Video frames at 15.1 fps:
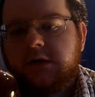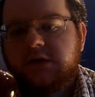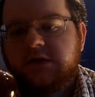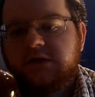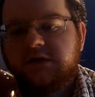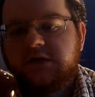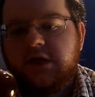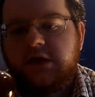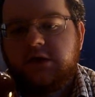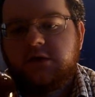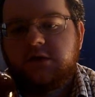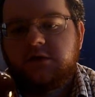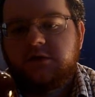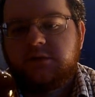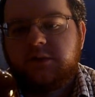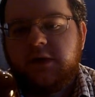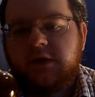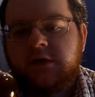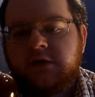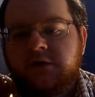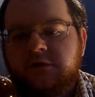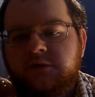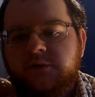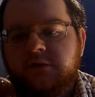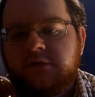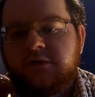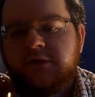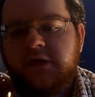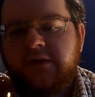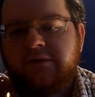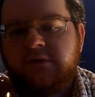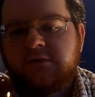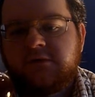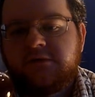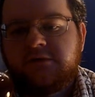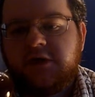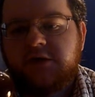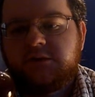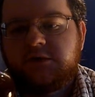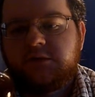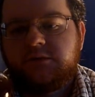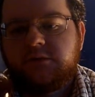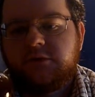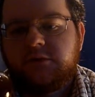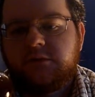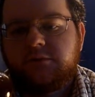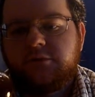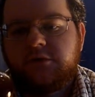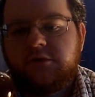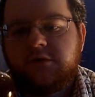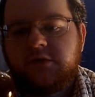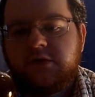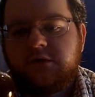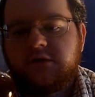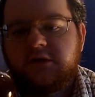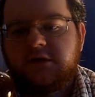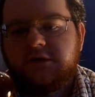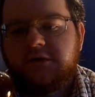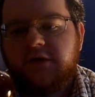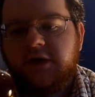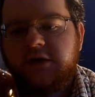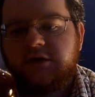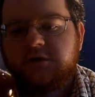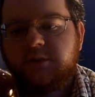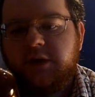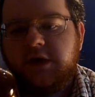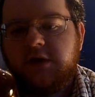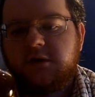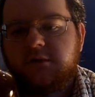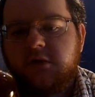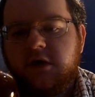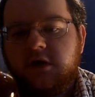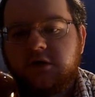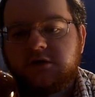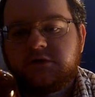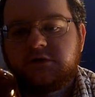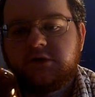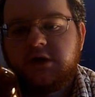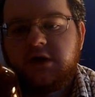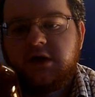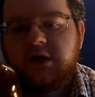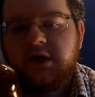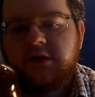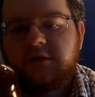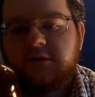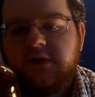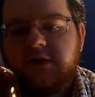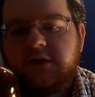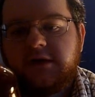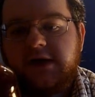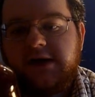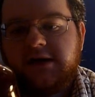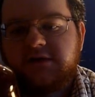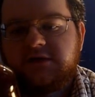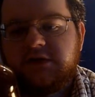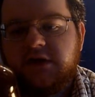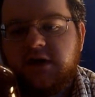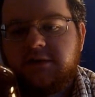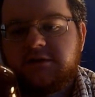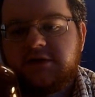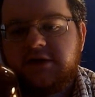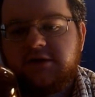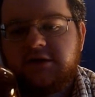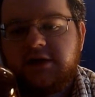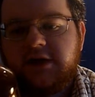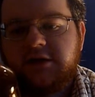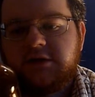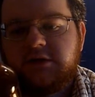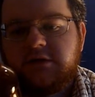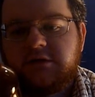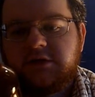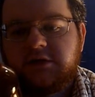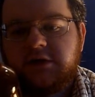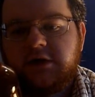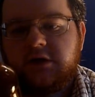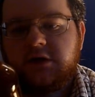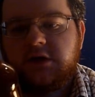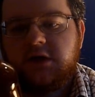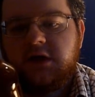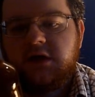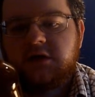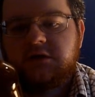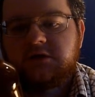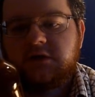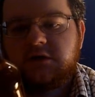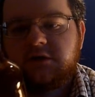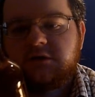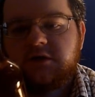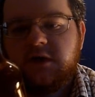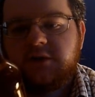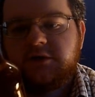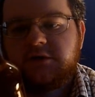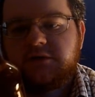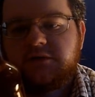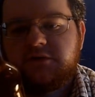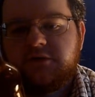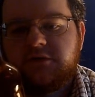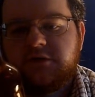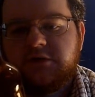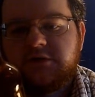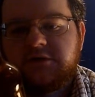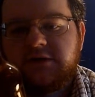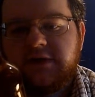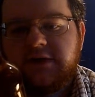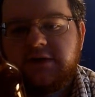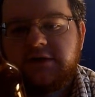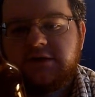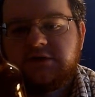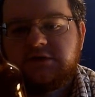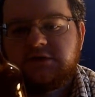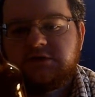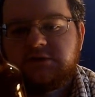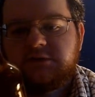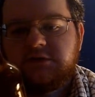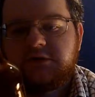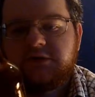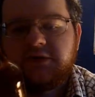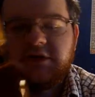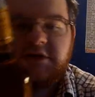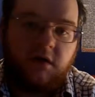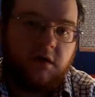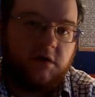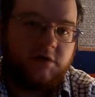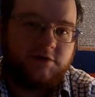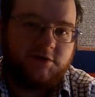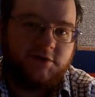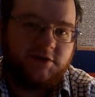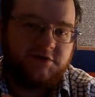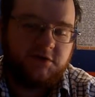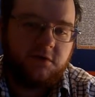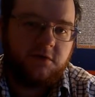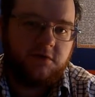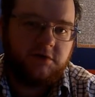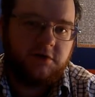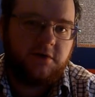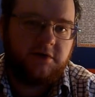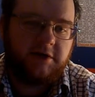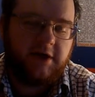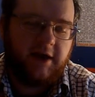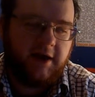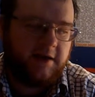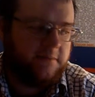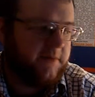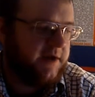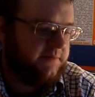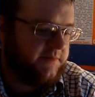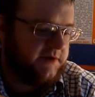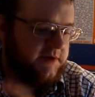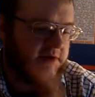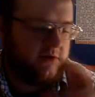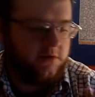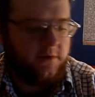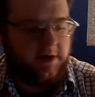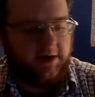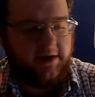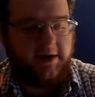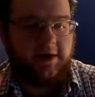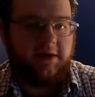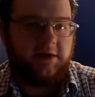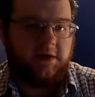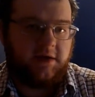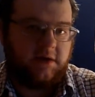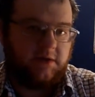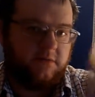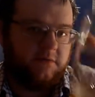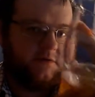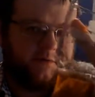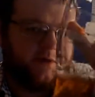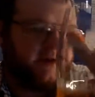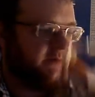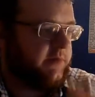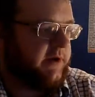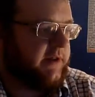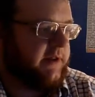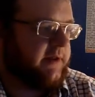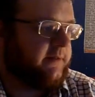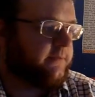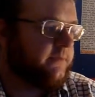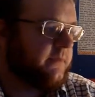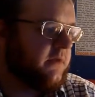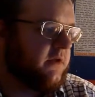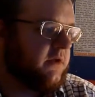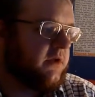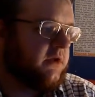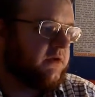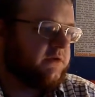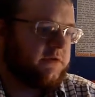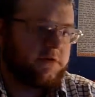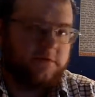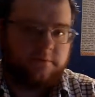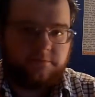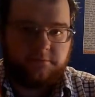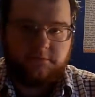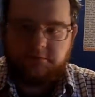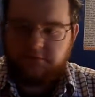This light golden beer delivers both flavor and refreshment, brewed using the finest pale malts and the rare Galaxy hop to give a light golden color, subtle tropical fruit notes, and a delicious smooth finish. So this Old Golden Hen might be quite like the Smithwicks Pale Ale. So